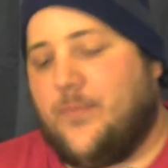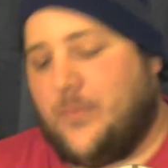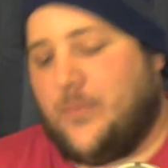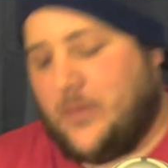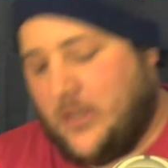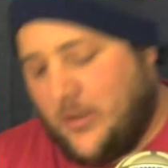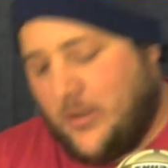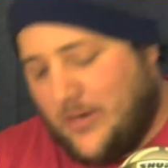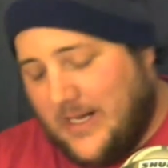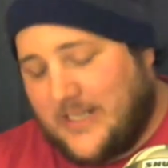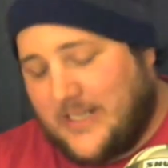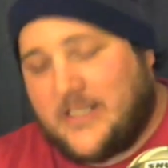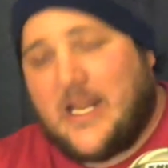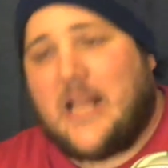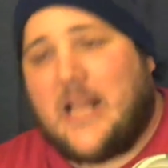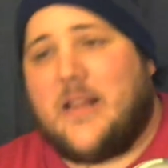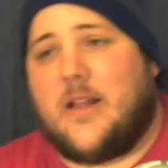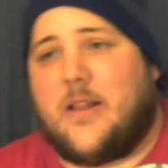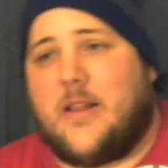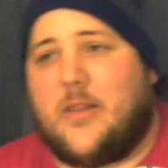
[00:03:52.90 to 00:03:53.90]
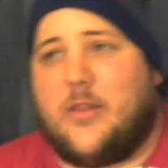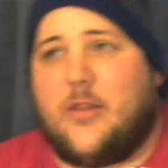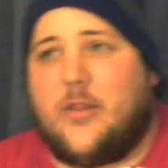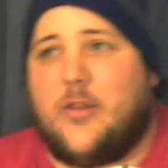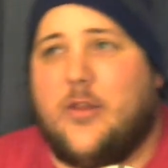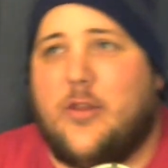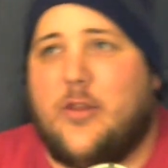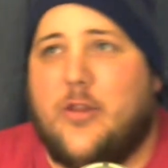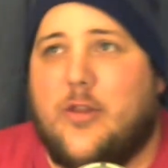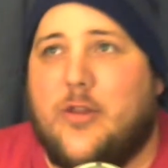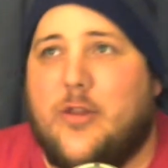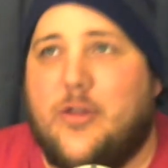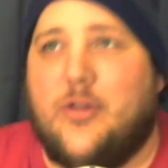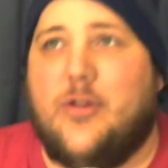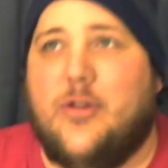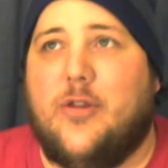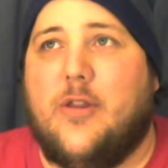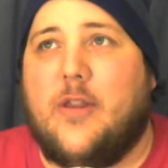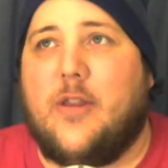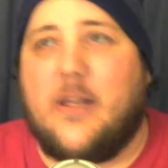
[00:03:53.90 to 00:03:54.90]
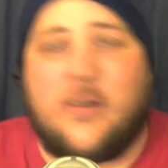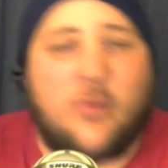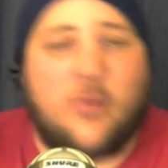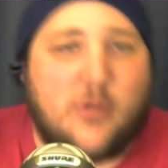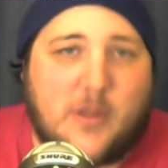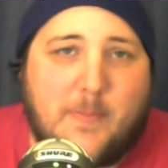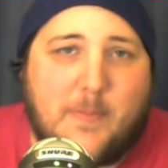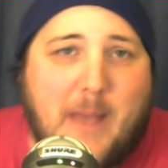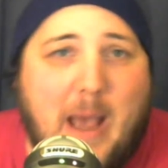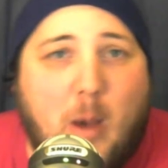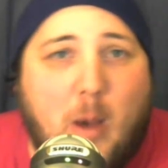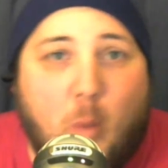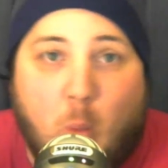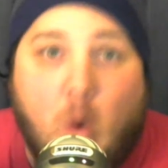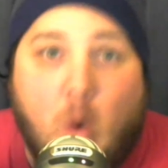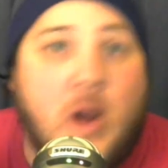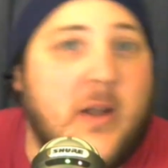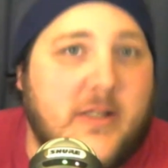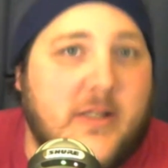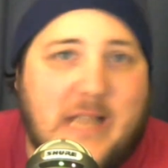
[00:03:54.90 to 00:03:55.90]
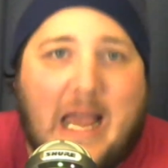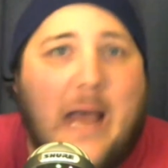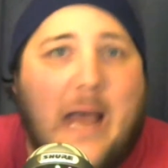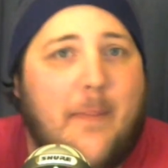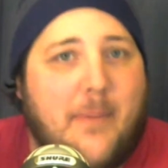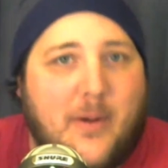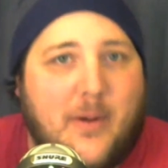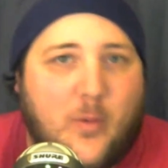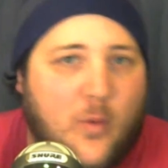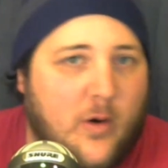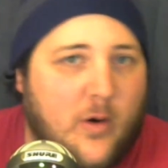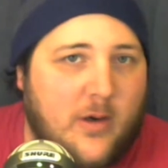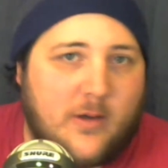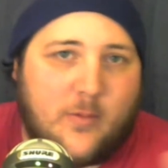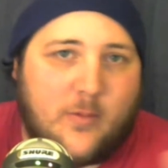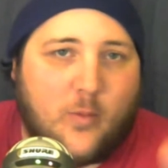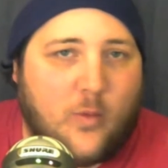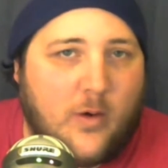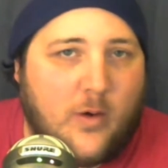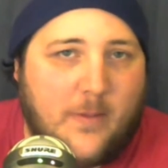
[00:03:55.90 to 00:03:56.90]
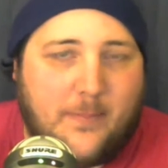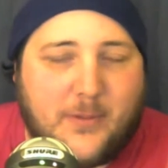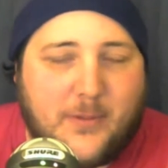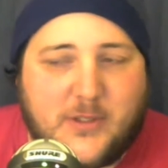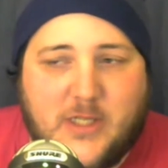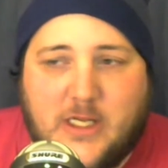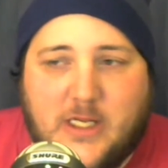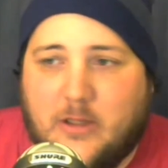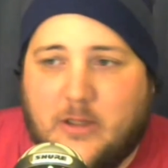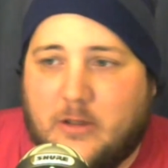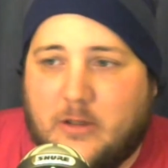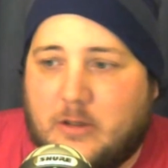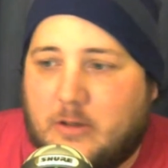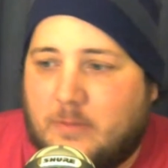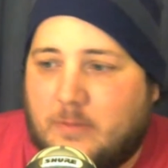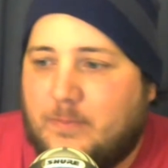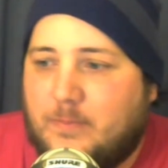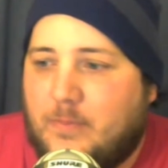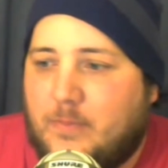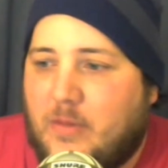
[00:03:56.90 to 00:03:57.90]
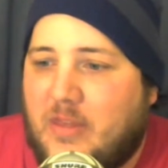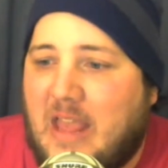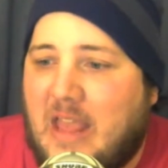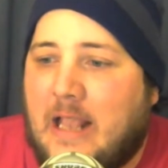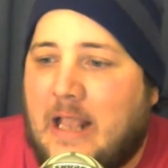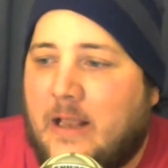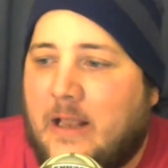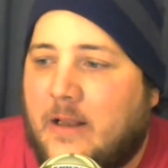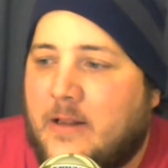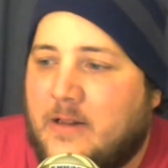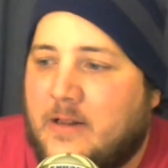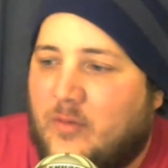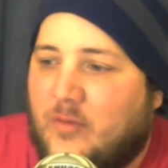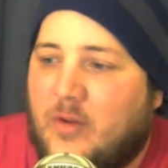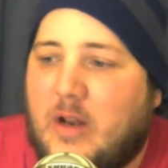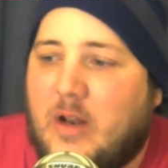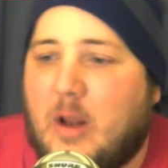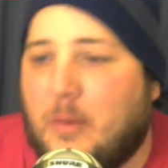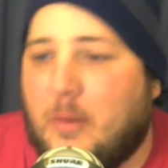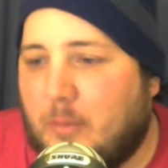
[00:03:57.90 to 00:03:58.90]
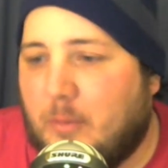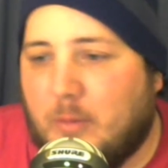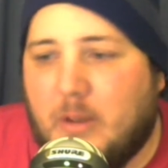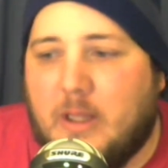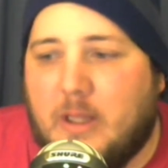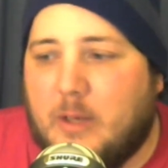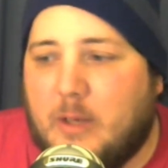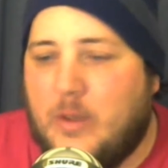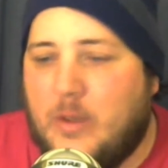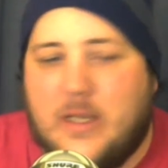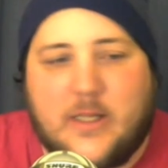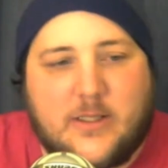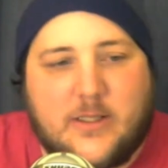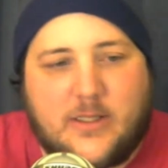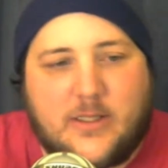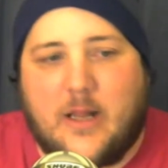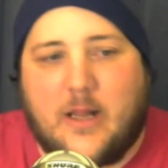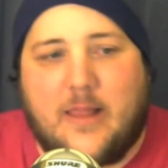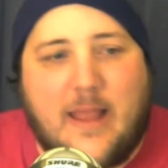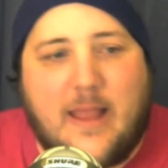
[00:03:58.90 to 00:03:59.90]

when I say that this was about one topic, one particular thing in this video, but really we could cut